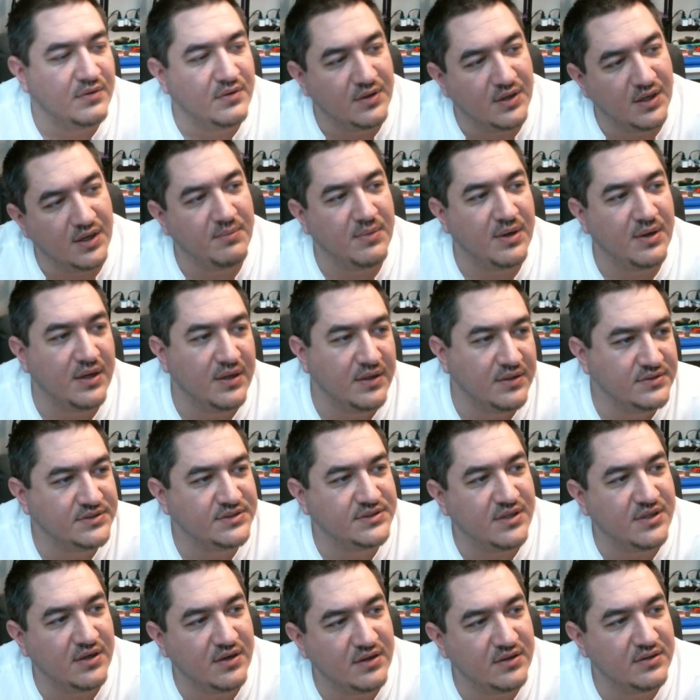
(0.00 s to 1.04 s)
Come on,
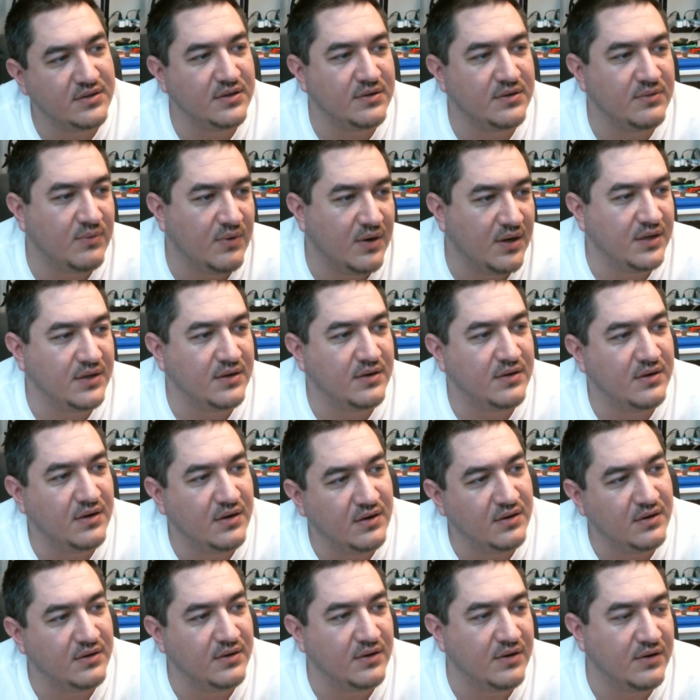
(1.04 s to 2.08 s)
start the
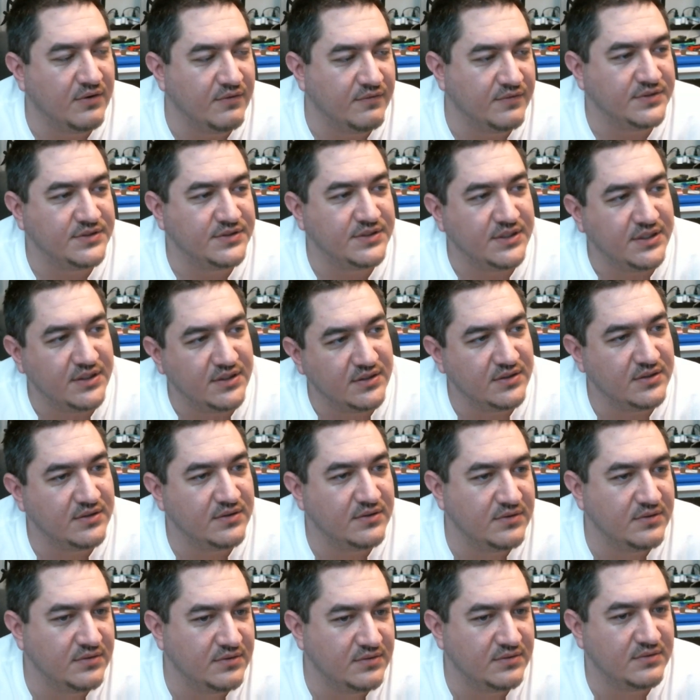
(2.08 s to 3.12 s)
the overseer.
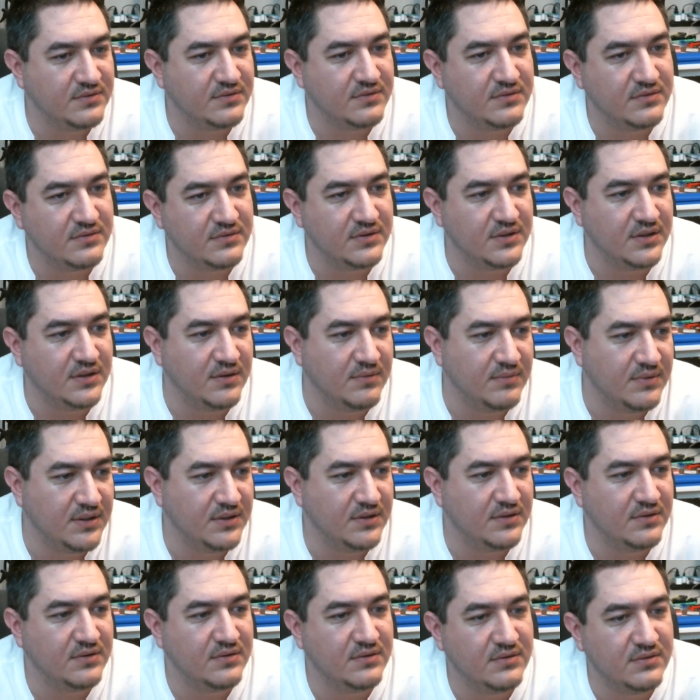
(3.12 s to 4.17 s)
Come on.